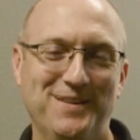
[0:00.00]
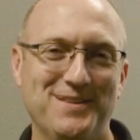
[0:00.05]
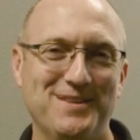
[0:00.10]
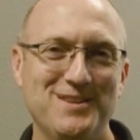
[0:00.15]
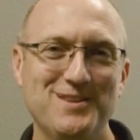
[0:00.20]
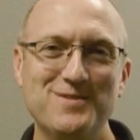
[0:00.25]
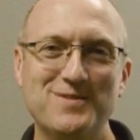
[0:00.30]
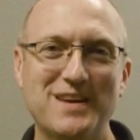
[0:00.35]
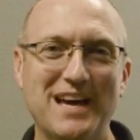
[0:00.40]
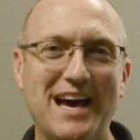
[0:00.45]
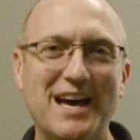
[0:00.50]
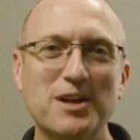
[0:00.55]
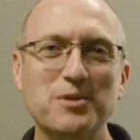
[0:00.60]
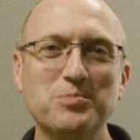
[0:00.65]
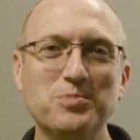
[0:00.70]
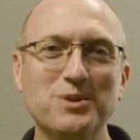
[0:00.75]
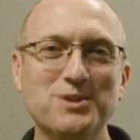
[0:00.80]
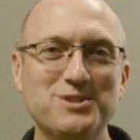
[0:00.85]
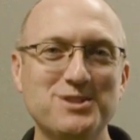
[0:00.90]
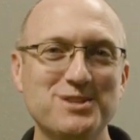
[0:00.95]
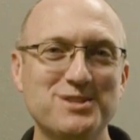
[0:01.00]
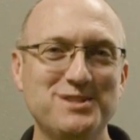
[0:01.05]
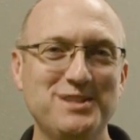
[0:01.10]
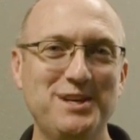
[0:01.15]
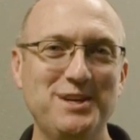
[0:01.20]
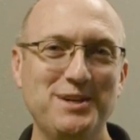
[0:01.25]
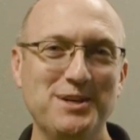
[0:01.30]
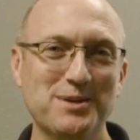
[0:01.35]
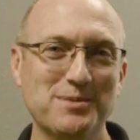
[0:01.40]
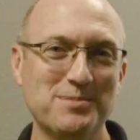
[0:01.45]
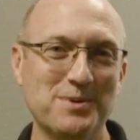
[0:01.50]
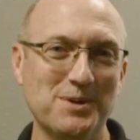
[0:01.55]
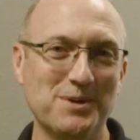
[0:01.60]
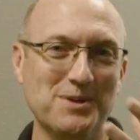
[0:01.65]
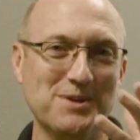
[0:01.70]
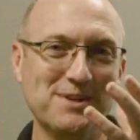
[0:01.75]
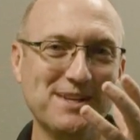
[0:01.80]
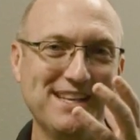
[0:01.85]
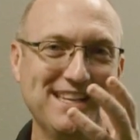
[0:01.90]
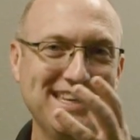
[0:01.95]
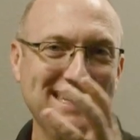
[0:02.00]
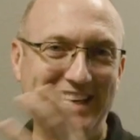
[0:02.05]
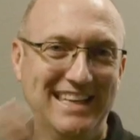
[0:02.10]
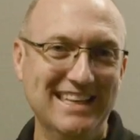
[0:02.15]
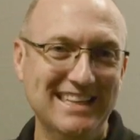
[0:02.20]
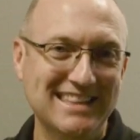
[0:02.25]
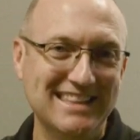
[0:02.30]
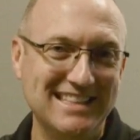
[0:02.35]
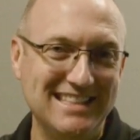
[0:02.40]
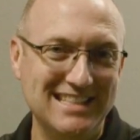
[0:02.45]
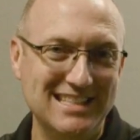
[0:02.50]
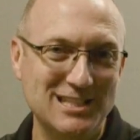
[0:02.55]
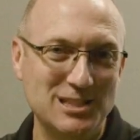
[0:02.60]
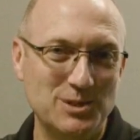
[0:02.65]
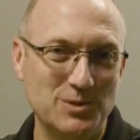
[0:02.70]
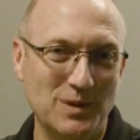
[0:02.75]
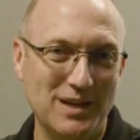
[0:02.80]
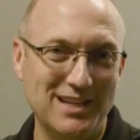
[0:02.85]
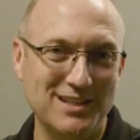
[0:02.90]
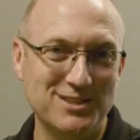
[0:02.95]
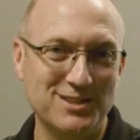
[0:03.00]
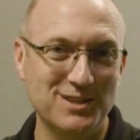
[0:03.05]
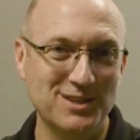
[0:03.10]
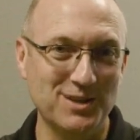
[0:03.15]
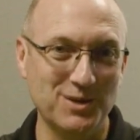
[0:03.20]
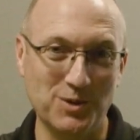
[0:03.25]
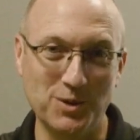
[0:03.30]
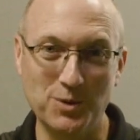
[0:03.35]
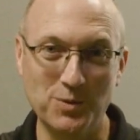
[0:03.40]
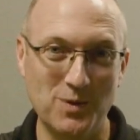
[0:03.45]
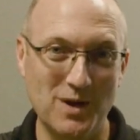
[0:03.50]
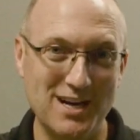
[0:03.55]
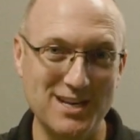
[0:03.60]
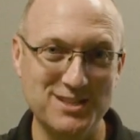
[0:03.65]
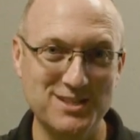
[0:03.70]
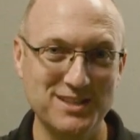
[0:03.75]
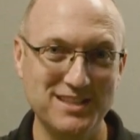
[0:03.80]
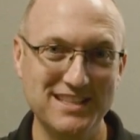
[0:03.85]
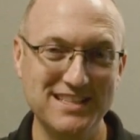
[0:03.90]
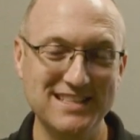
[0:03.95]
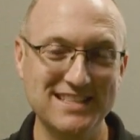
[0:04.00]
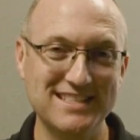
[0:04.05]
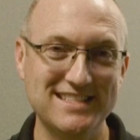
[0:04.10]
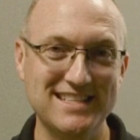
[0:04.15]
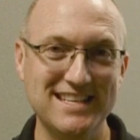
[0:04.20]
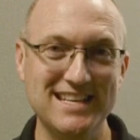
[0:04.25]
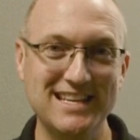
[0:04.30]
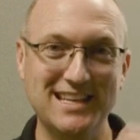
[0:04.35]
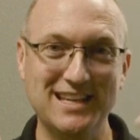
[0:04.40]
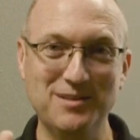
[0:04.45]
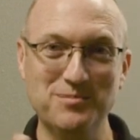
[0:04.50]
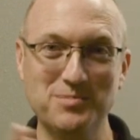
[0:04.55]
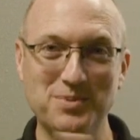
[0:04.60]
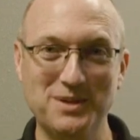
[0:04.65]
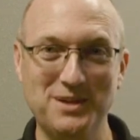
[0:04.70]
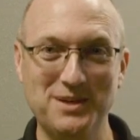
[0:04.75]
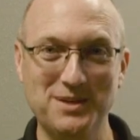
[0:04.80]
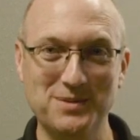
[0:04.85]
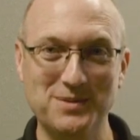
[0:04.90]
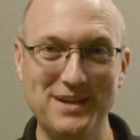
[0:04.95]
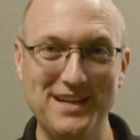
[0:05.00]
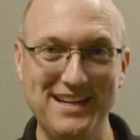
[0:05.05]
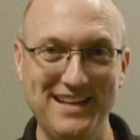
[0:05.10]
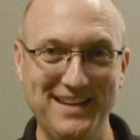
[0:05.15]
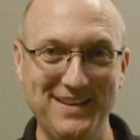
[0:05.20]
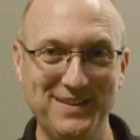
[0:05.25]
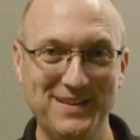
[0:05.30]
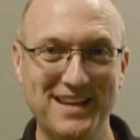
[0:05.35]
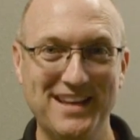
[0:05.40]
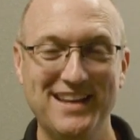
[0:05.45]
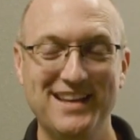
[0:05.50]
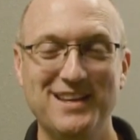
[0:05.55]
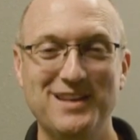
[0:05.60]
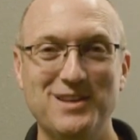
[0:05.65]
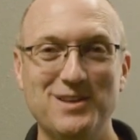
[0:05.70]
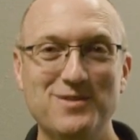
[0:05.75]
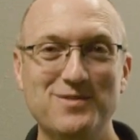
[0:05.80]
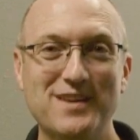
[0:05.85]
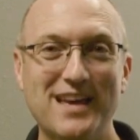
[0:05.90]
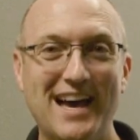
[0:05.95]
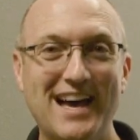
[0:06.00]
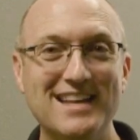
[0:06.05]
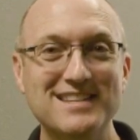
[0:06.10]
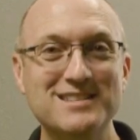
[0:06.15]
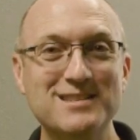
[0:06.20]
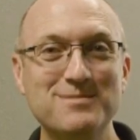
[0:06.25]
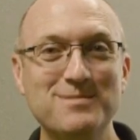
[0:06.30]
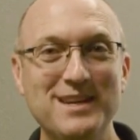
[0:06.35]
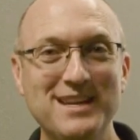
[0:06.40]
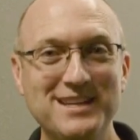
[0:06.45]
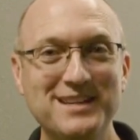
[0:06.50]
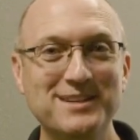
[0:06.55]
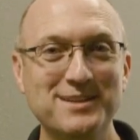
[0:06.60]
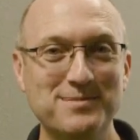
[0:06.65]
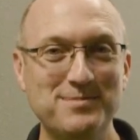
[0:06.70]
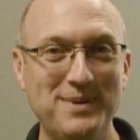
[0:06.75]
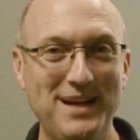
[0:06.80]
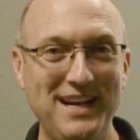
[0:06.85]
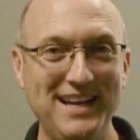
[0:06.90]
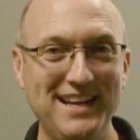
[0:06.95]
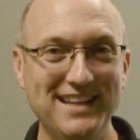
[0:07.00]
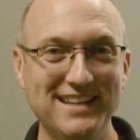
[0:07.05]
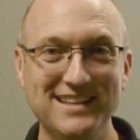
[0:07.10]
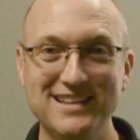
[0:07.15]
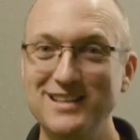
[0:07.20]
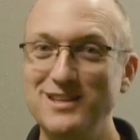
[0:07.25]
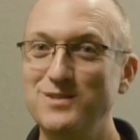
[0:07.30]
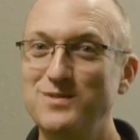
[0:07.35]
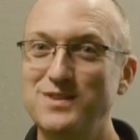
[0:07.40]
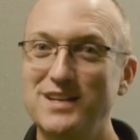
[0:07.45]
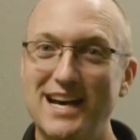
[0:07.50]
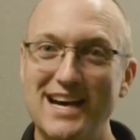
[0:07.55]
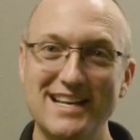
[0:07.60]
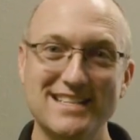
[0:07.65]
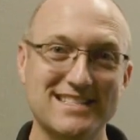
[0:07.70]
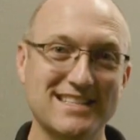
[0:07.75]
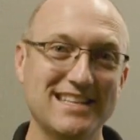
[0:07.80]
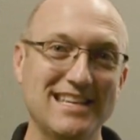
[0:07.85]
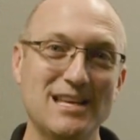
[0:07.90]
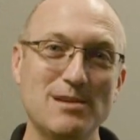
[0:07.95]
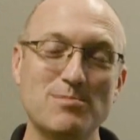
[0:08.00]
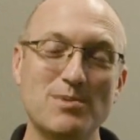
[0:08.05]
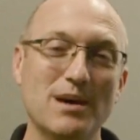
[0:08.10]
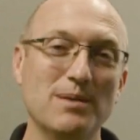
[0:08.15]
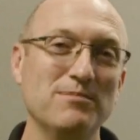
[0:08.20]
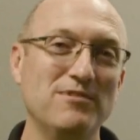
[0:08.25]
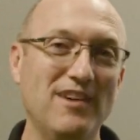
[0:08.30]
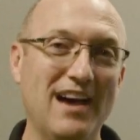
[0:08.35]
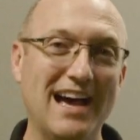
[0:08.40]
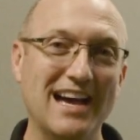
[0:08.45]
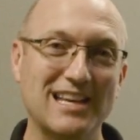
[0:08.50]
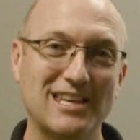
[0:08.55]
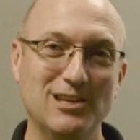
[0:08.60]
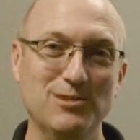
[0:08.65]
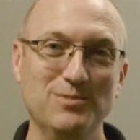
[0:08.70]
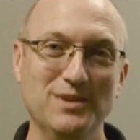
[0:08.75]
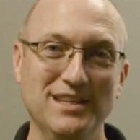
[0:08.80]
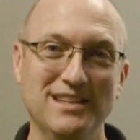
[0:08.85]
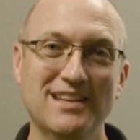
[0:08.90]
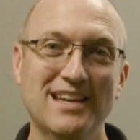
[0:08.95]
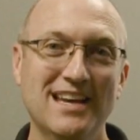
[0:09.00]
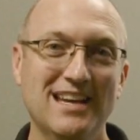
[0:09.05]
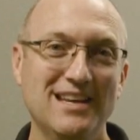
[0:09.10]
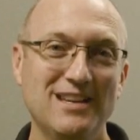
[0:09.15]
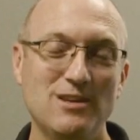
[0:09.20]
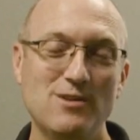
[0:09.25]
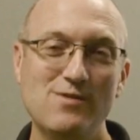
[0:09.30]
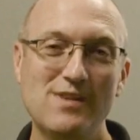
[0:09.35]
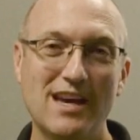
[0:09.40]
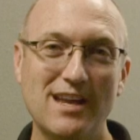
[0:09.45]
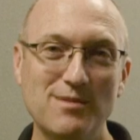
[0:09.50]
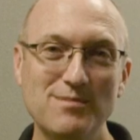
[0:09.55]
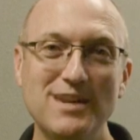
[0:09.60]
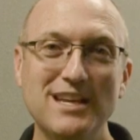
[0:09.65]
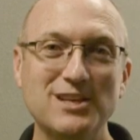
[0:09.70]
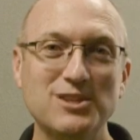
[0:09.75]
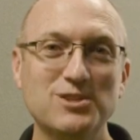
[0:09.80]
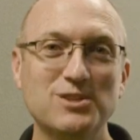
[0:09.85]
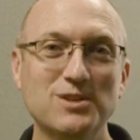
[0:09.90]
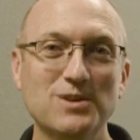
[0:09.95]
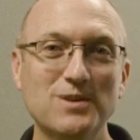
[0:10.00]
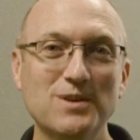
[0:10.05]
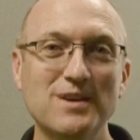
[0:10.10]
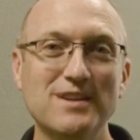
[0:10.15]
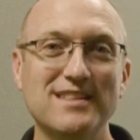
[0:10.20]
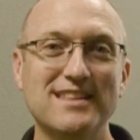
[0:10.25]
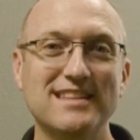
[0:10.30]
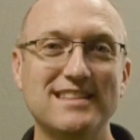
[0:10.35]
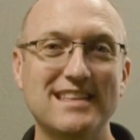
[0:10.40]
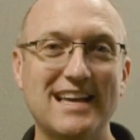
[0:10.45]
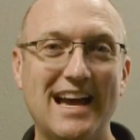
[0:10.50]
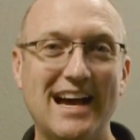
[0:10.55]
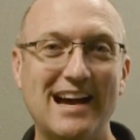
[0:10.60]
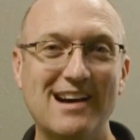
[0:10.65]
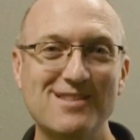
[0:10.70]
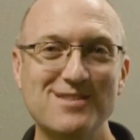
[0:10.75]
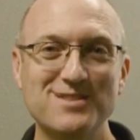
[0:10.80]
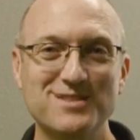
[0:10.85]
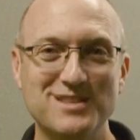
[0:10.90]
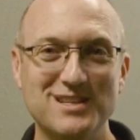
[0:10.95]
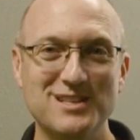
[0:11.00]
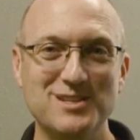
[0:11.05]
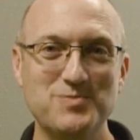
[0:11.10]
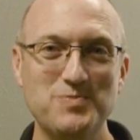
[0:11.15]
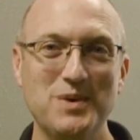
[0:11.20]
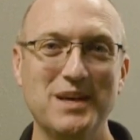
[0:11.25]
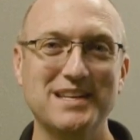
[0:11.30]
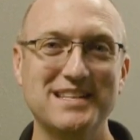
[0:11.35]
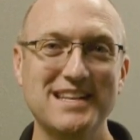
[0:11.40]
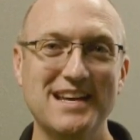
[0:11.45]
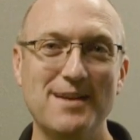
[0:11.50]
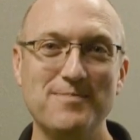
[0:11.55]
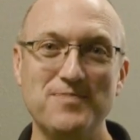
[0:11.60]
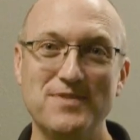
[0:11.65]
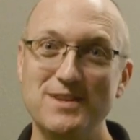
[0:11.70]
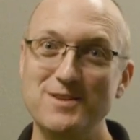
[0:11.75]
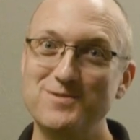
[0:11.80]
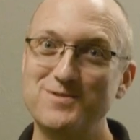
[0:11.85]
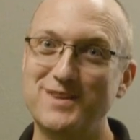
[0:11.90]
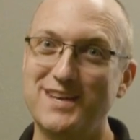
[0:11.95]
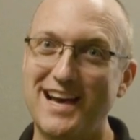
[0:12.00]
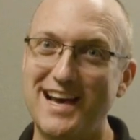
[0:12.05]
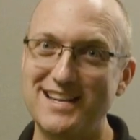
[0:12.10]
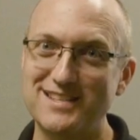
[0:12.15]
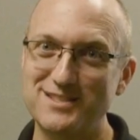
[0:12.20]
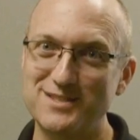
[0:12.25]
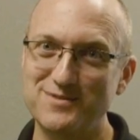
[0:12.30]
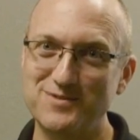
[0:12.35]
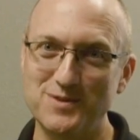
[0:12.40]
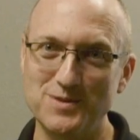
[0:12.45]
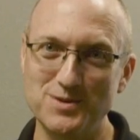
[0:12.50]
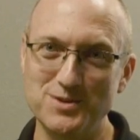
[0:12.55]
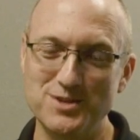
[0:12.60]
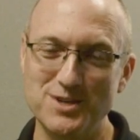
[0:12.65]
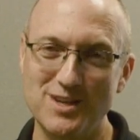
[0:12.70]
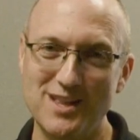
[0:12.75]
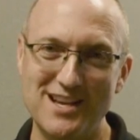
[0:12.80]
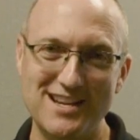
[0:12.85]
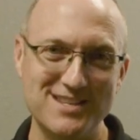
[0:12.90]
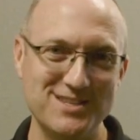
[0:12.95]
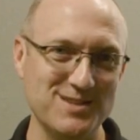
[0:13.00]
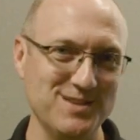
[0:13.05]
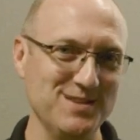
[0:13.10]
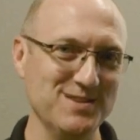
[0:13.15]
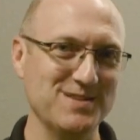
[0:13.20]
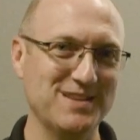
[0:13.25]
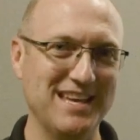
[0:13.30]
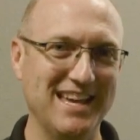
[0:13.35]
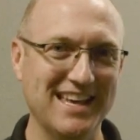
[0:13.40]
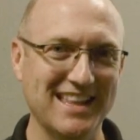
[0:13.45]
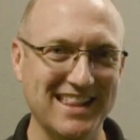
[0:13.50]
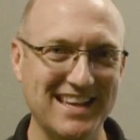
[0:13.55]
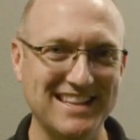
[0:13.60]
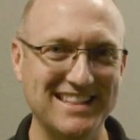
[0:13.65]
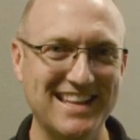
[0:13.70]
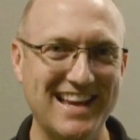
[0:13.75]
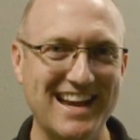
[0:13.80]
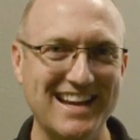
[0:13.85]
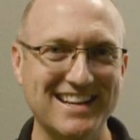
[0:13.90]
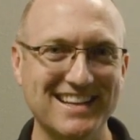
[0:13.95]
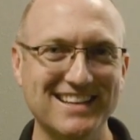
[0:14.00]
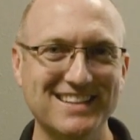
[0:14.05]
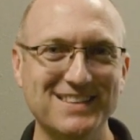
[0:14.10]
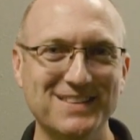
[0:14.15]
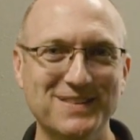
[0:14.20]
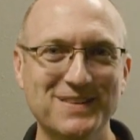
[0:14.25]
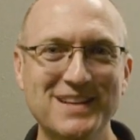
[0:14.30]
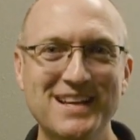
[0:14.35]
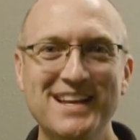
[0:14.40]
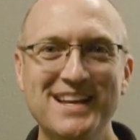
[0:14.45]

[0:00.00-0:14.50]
You've got to put your cereal bowl in the dishwasher or wash it in the sink and put it away. You've got to make your bed. You've got to keep up vacuuming. You've got to make sure that the house is picked up. You've got to fold your laundry. You can't let that go.